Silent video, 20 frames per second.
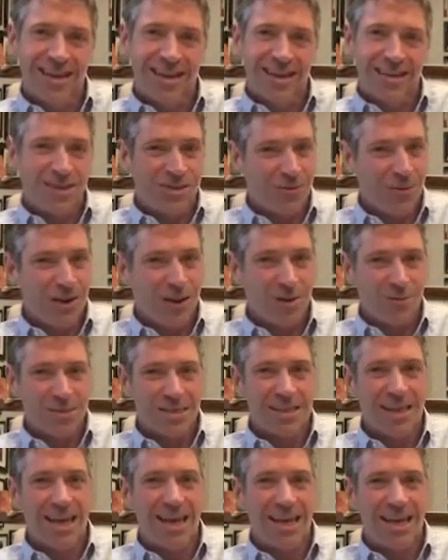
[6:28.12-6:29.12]
This video was
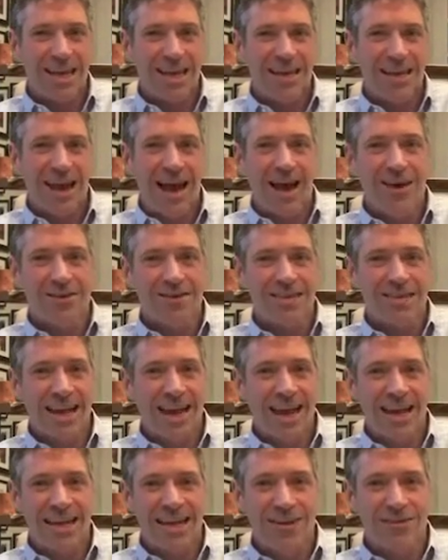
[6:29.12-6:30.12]
taken
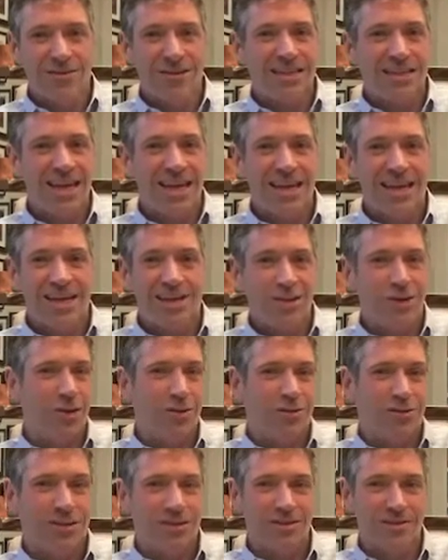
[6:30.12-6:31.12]
outside of St.
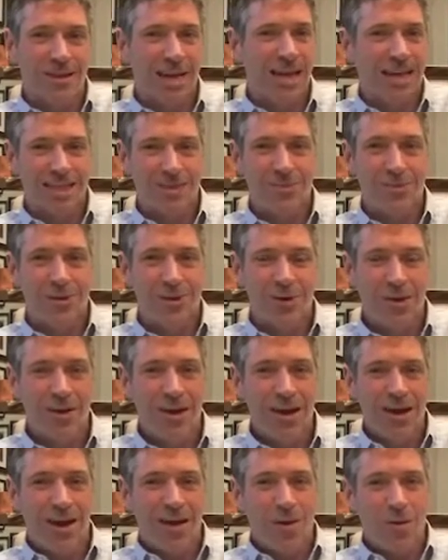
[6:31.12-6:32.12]
Joseph's Hospital,
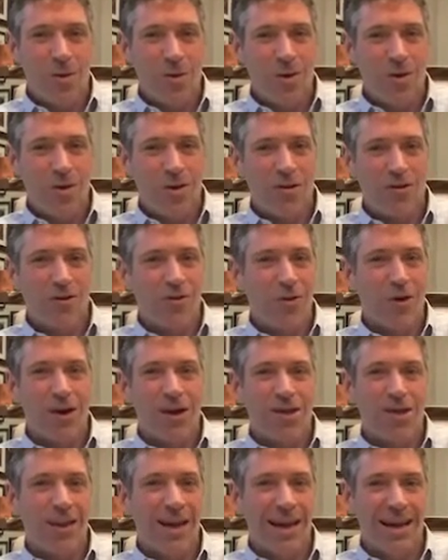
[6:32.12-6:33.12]
where the
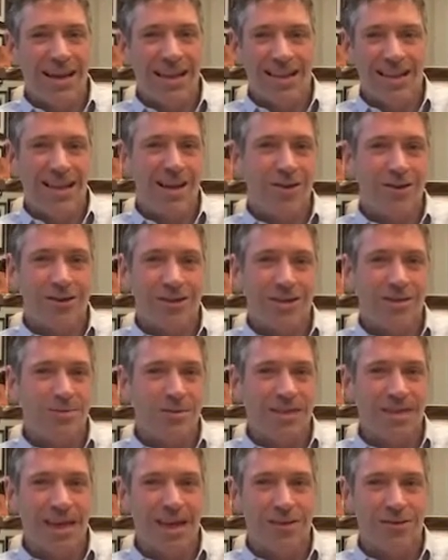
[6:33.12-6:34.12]
frontline leaders
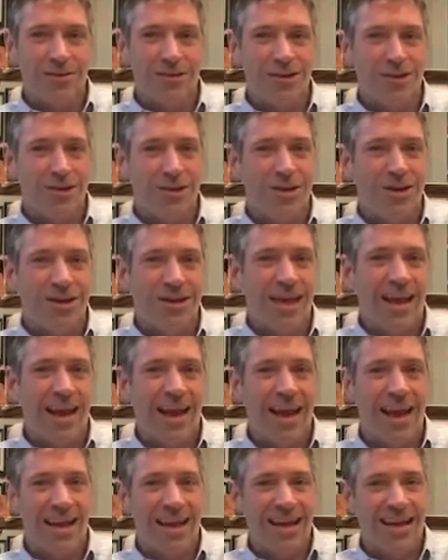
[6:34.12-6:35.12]
themselves stood
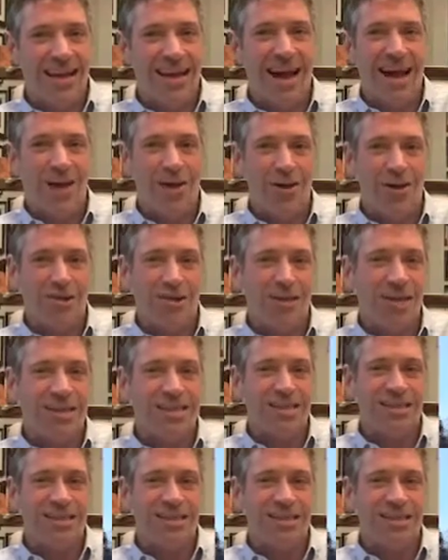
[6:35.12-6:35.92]
and acknowledged and